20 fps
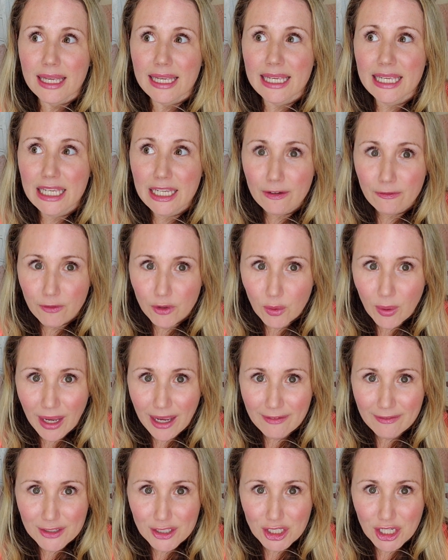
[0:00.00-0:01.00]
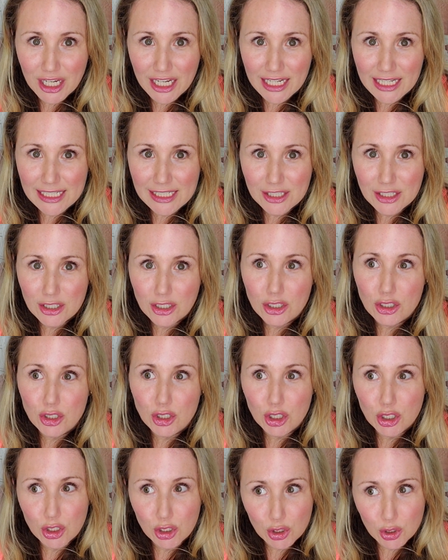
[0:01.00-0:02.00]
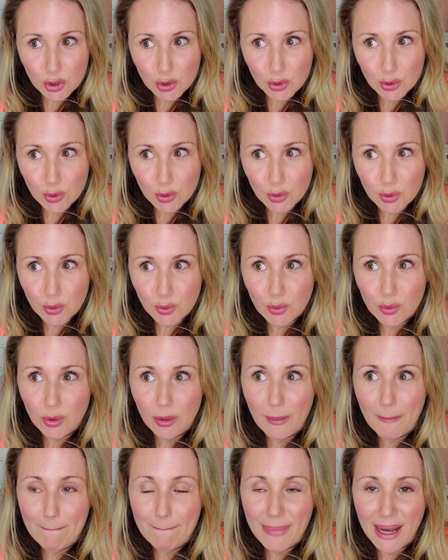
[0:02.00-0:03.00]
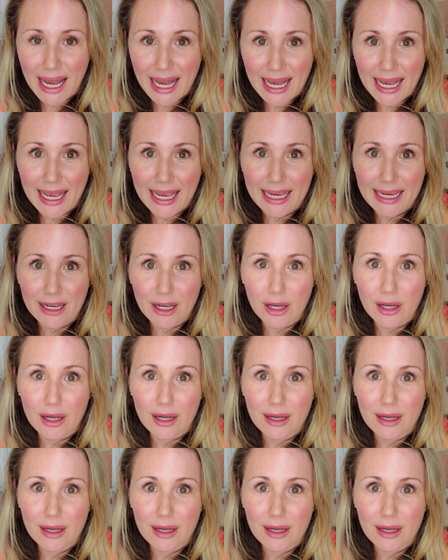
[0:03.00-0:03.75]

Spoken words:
if you have a chance to buy